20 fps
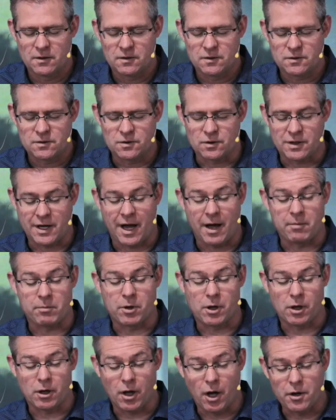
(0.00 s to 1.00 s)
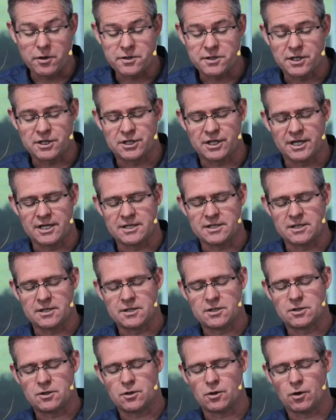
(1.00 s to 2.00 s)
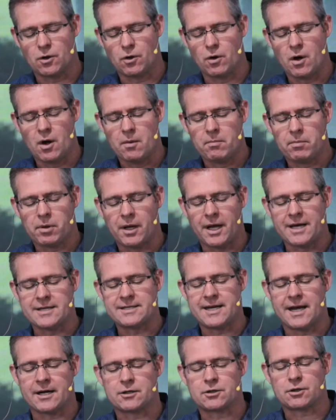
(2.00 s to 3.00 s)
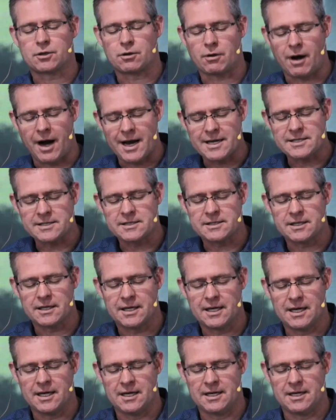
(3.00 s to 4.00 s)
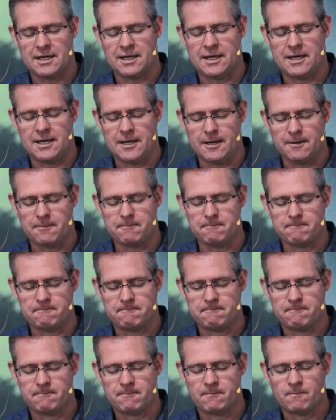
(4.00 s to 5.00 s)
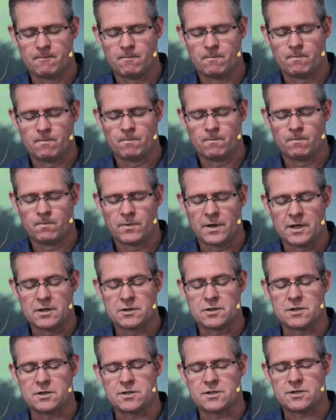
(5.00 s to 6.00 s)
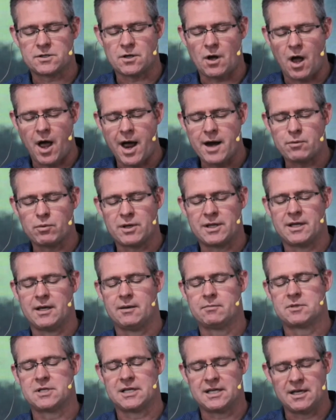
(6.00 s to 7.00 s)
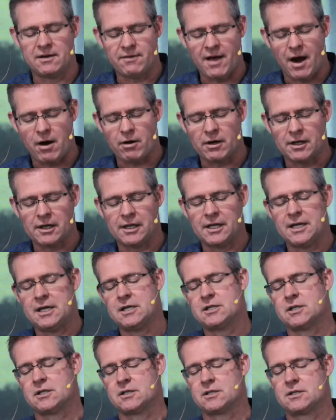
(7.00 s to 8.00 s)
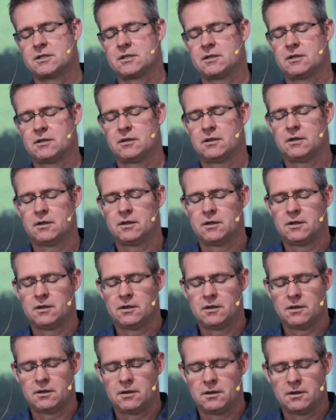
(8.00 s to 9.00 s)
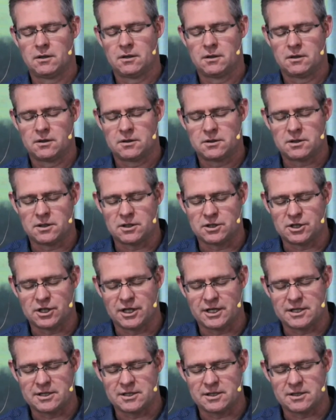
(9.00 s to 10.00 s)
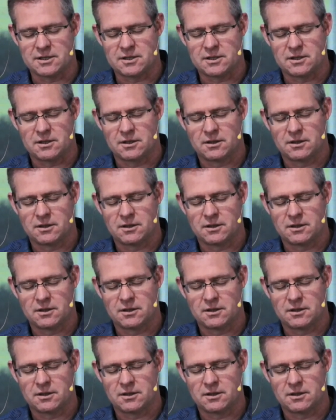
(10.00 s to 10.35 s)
to come close to Jesus, to place our trust in him to side with him, to give our allegiance to Jesus.